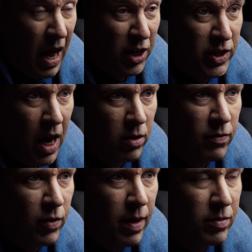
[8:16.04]
I
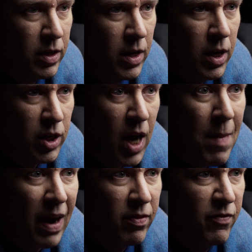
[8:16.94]
shouted for them to, to
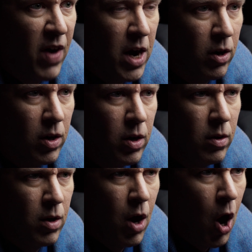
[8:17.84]
come out of the fire.
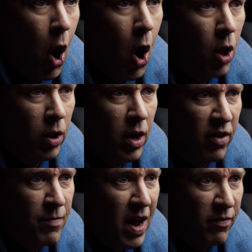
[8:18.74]
All
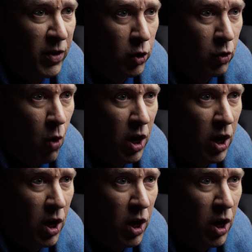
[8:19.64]
of my officials